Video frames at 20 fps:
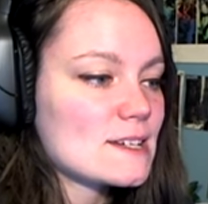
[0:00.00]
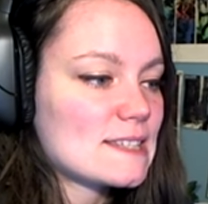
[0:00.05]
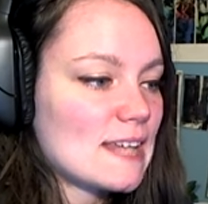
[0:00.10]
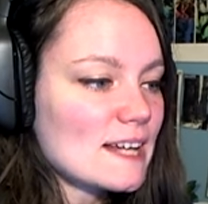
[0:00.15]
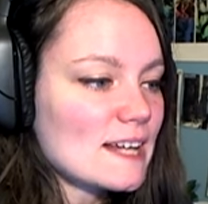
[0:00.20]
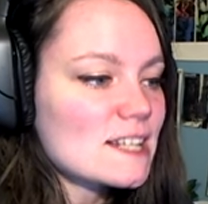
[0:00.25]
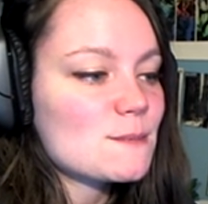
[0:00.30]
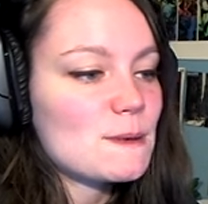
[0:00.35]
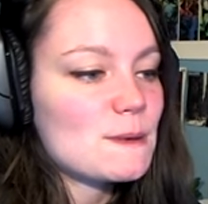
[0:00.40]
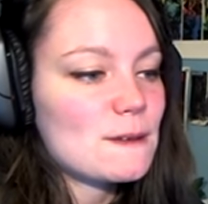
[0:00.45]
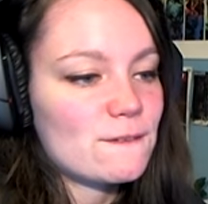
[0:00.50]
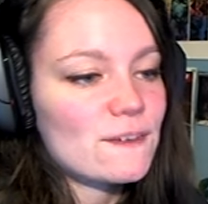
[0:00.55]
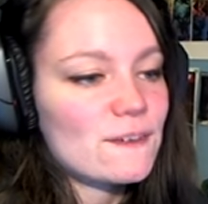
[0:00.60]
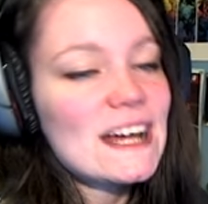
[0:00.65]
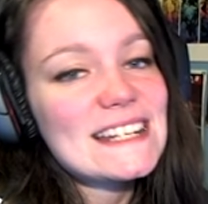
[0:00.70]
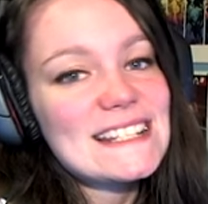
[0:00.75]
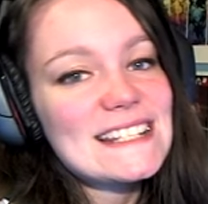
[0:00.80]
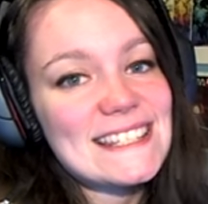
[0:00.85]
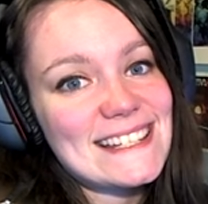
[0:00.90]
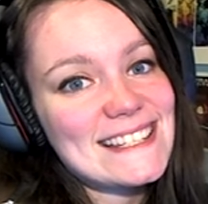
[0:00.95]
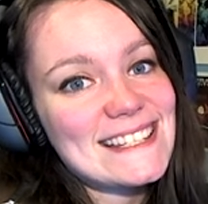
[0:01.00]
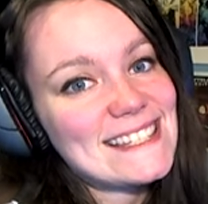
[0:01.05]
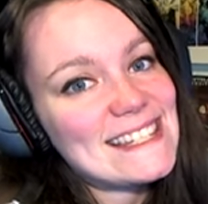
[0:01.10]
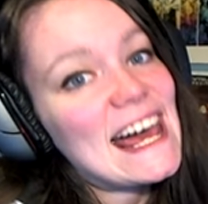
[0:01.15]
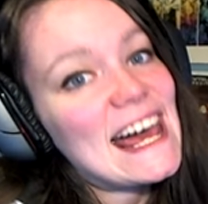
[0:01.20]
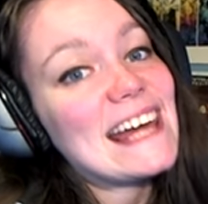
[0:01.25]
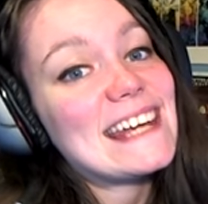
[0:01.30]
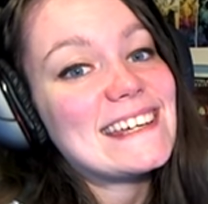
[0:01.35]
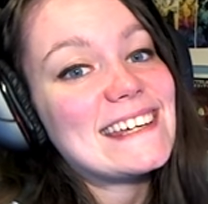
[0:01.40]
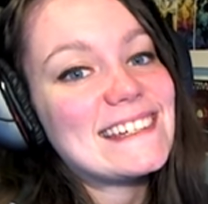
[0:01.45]
just have to be friends
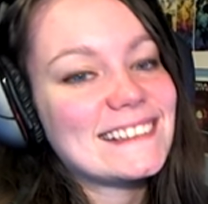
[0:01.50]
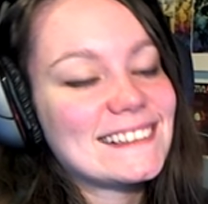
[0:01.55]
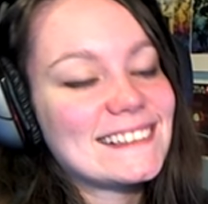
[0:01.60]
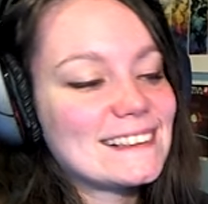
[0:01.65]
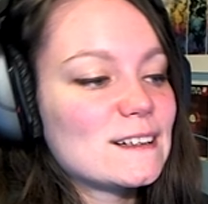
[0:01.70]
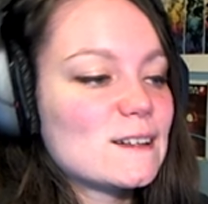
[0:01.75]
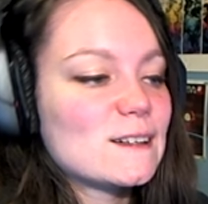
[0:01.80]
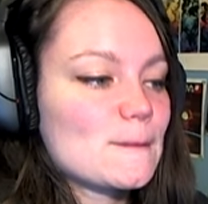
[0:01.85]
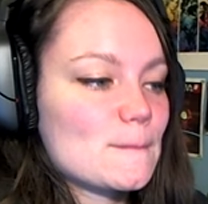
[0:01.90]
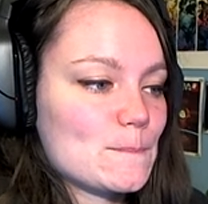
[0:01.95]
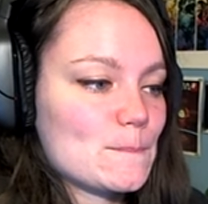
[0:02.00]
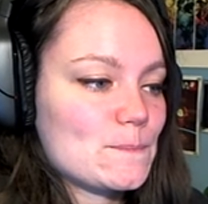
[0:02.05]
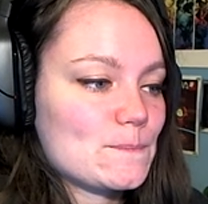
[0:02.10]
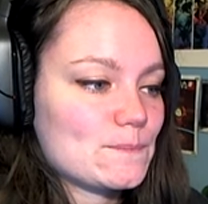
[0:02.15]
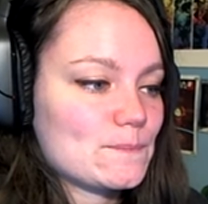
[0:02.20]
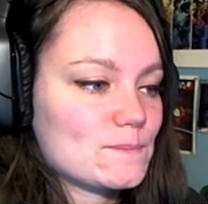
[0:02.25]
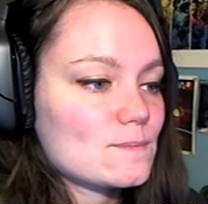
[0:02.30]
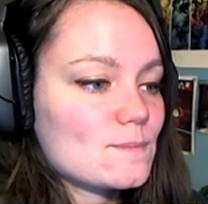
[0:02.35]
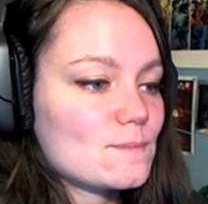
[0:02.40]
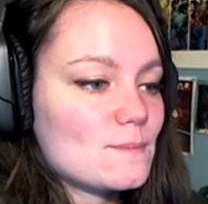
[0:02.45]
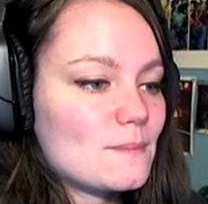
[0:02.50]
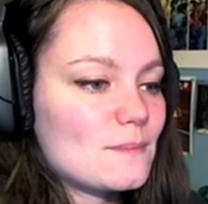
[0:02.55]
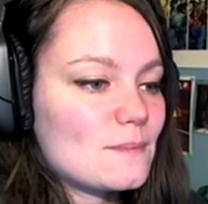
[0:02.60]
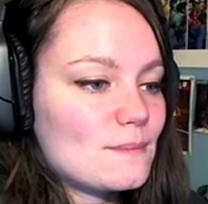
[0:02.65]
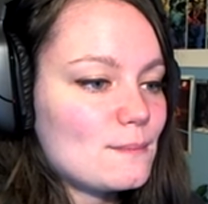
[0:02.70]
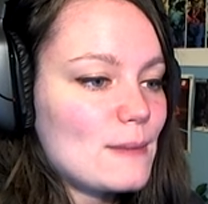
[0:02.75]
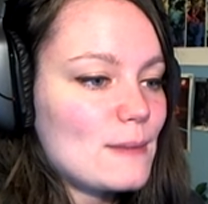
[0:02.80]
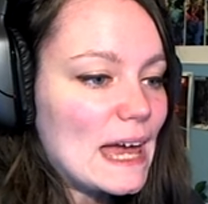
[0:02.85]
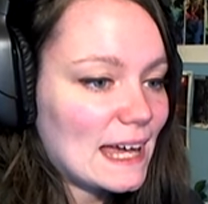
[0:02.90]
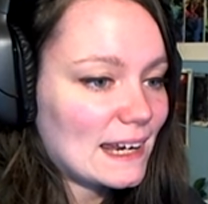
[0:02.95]
instead.
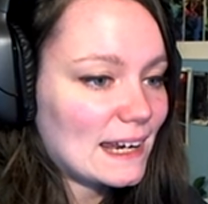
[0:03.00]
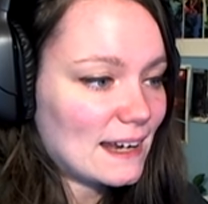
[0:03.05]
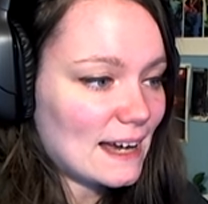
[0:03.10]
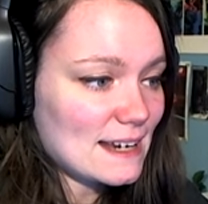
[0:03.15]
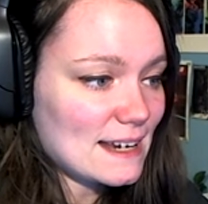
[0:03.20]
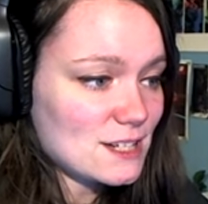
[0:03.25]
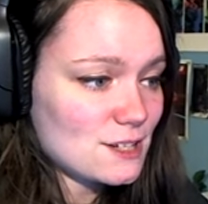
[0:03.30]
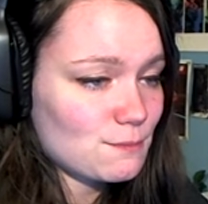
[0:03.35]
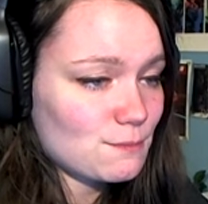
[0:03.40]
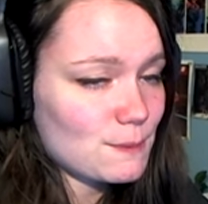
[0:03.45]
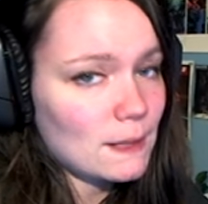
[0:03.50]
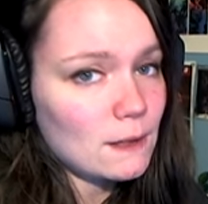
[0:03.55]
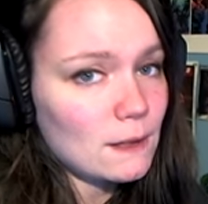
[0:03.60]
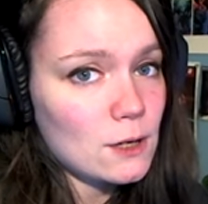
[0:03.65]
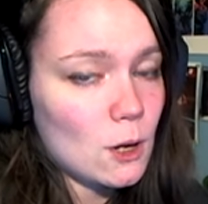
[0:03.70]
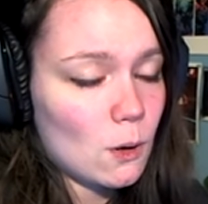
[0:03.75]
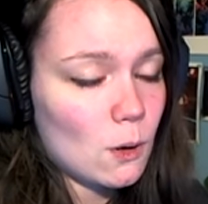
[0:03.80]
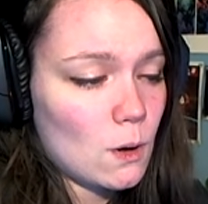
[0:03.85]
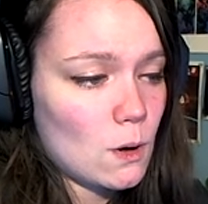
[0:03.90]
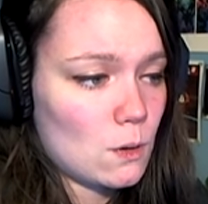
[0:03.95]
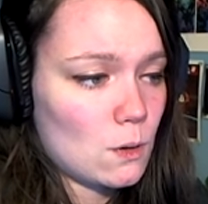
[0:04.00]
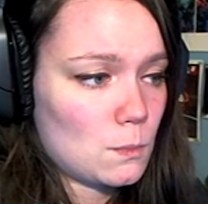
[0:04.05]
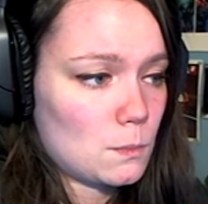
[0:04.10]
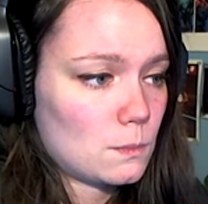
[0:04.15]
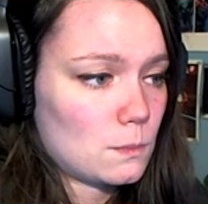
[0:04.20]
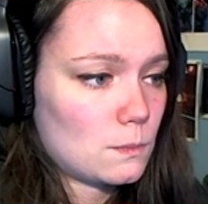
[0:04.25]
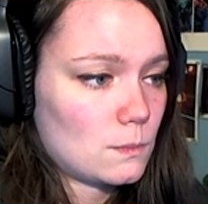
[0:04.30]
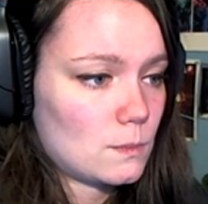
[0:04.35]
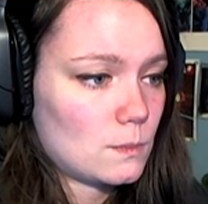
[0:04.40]
Man, I should really go home.